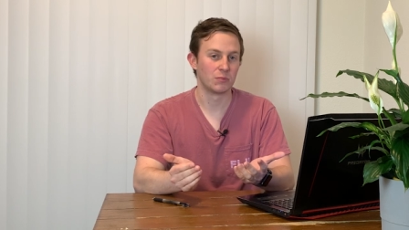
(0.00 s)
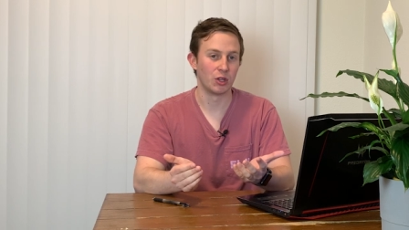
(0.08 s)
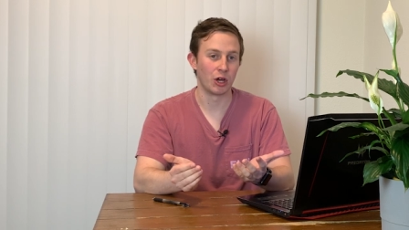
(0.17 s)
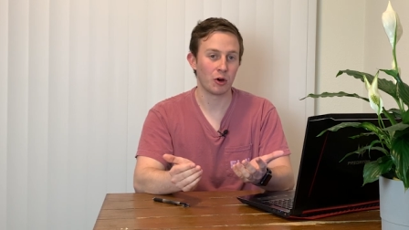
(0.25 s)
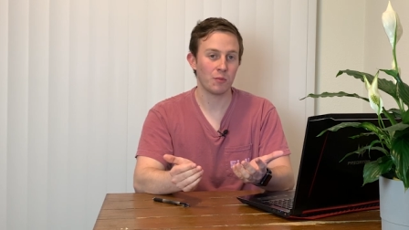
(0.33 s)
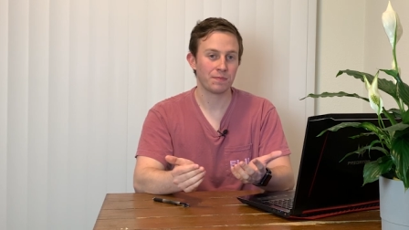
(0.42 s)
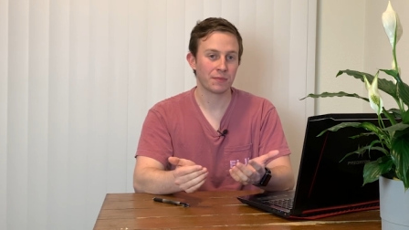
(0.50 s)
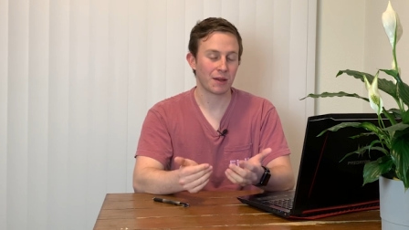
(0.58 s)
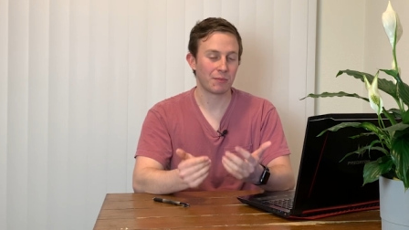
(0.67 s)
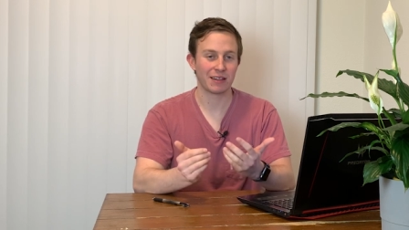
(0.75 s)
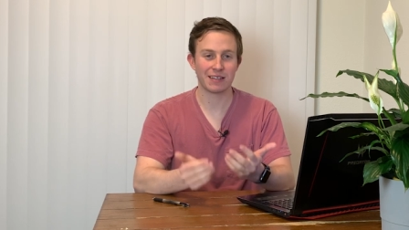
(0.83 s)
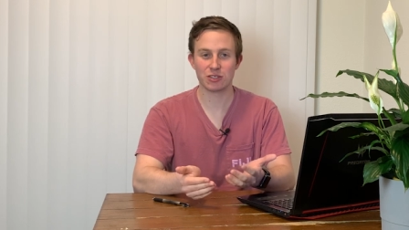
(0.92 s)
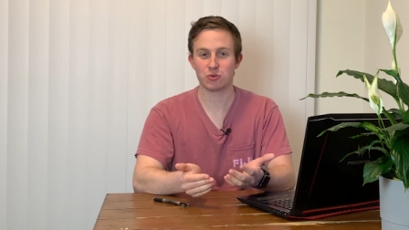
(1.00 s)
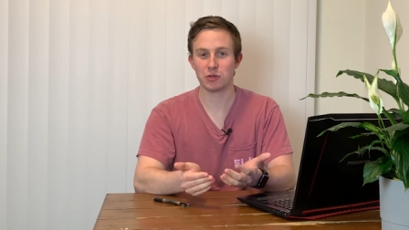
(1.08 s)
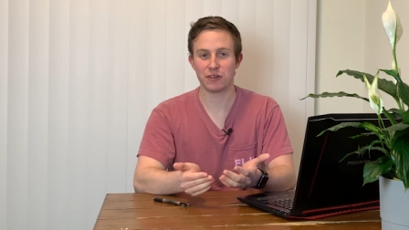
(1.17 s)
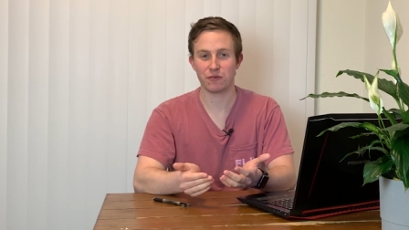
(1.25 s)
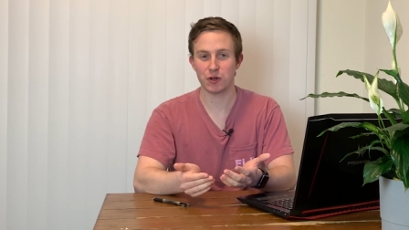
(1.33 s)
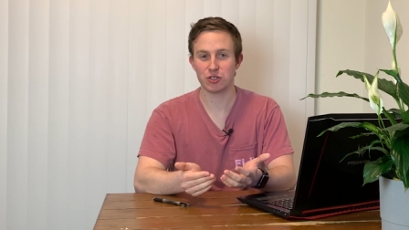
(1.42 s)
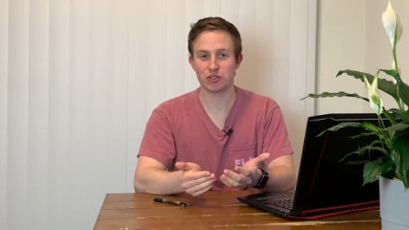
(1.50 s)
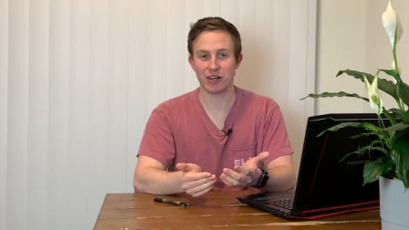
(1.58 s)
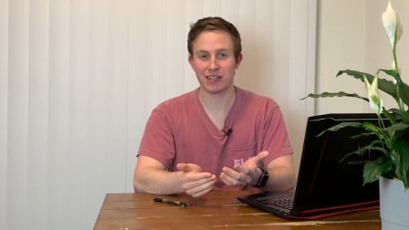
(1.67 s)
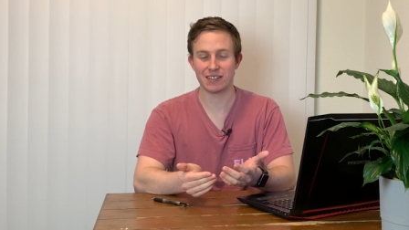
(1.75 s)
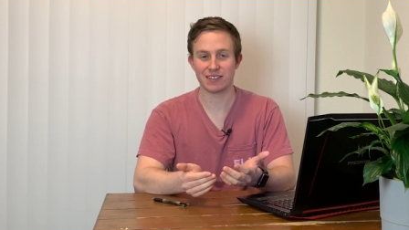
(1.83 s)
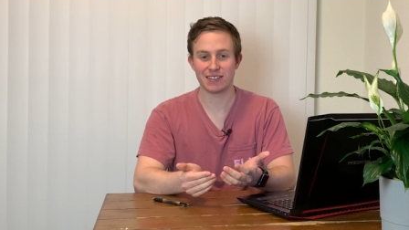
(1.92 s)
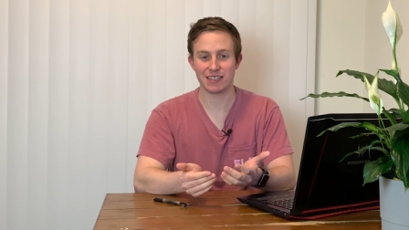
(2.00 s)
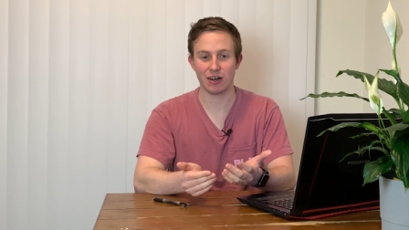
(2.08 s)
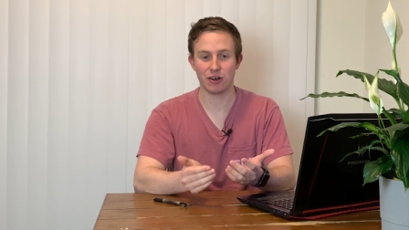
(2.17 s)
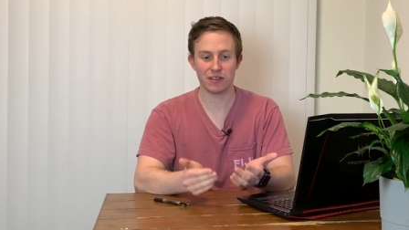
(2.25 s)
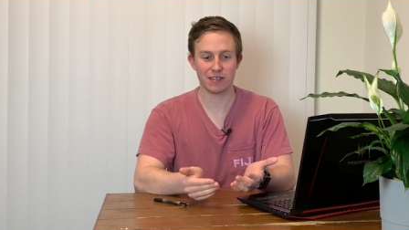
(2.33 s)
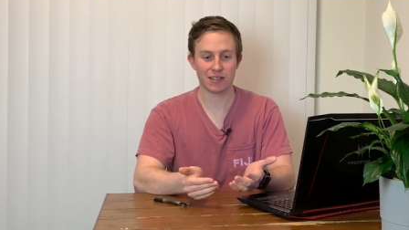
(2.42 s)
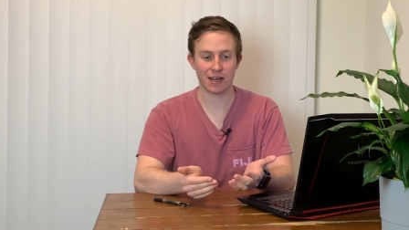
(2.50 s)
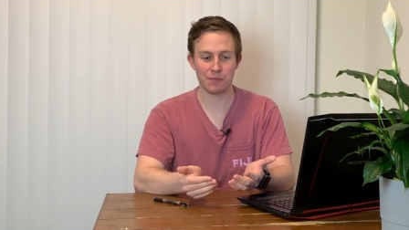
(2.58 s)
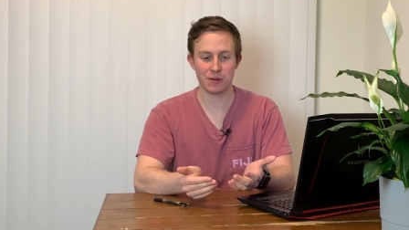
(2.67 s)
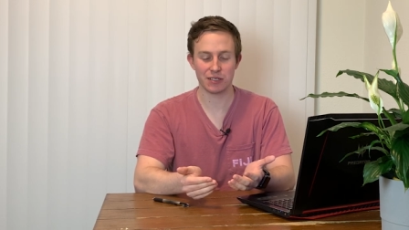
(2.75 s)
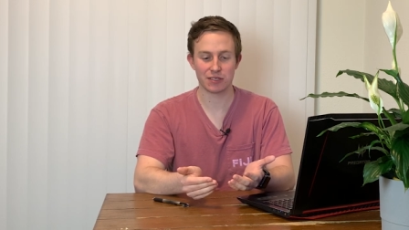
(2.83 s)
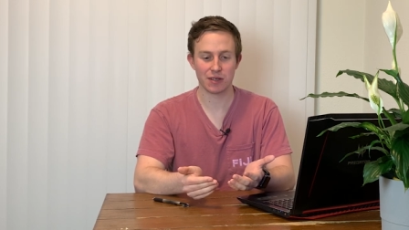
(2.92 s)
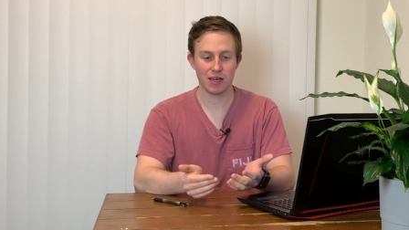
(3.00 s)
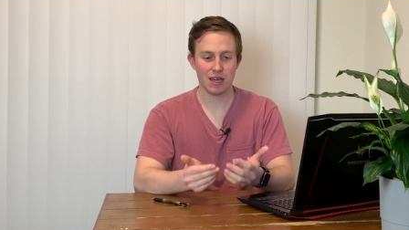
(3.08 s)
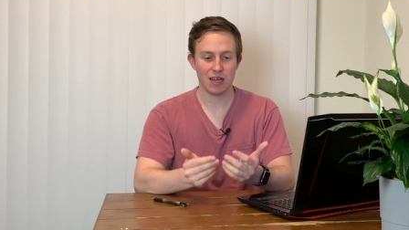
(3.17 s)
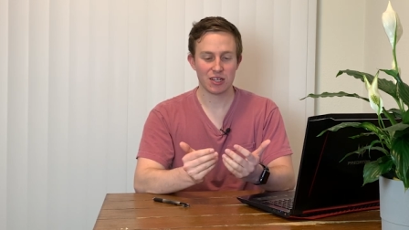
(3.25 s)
No. But I think it's really frustrating to see all these companies